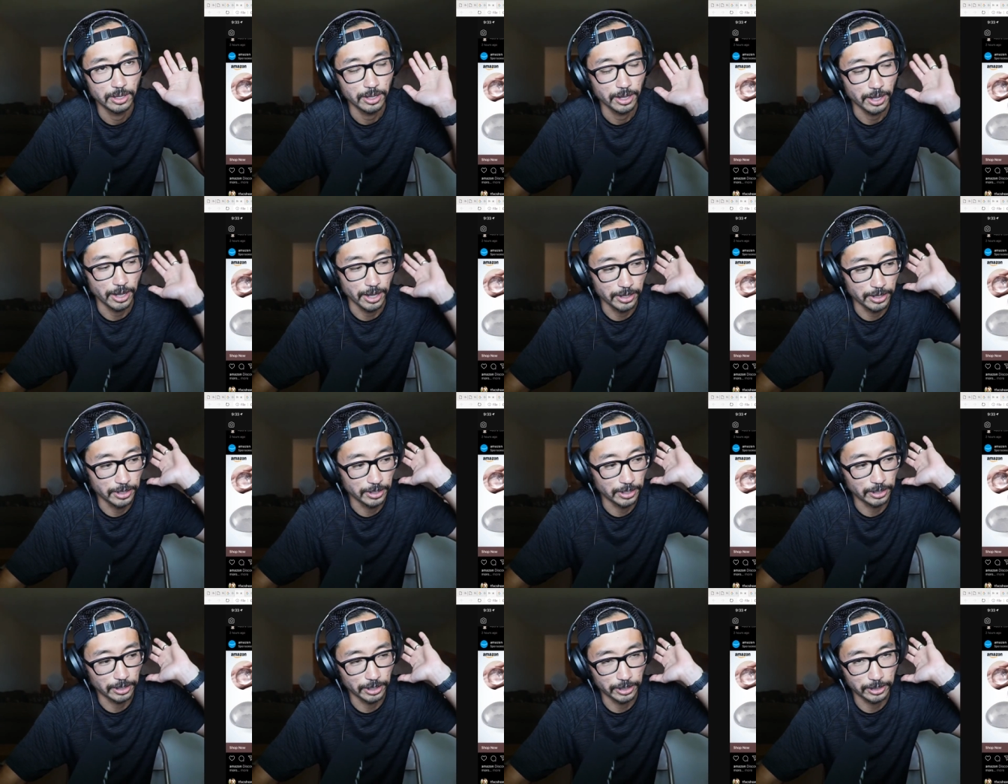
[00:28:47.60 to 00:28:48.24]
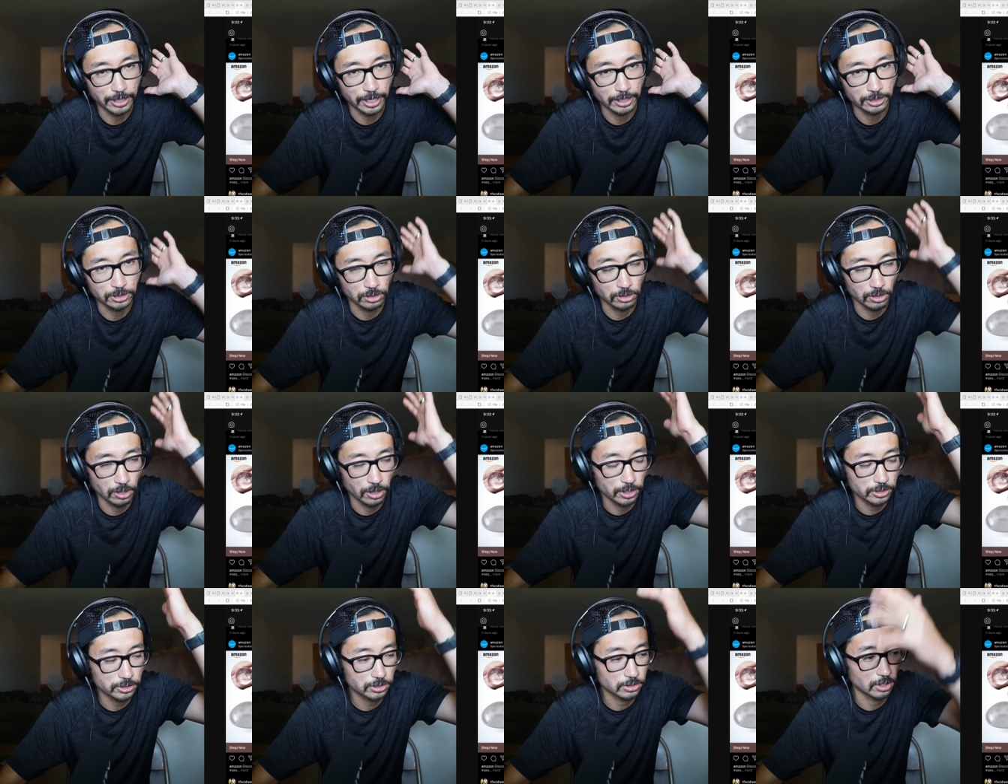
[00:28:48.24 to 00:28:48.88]
and it like has
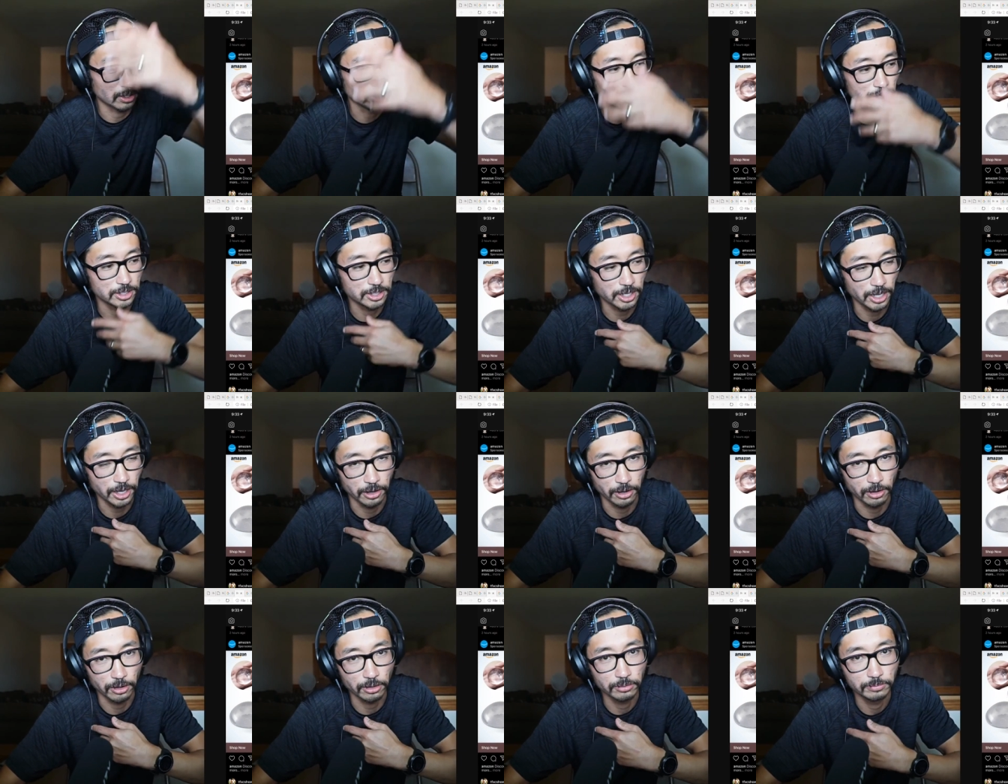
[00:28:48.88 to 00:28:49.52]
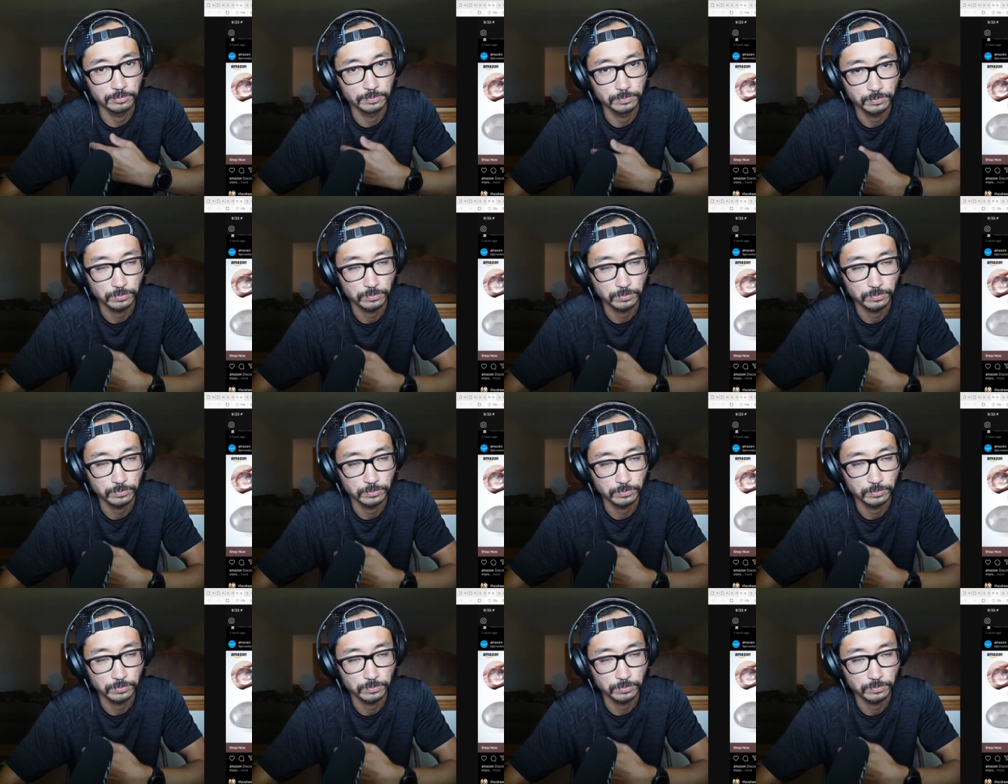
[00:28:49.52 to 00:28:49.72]
lost all its hair,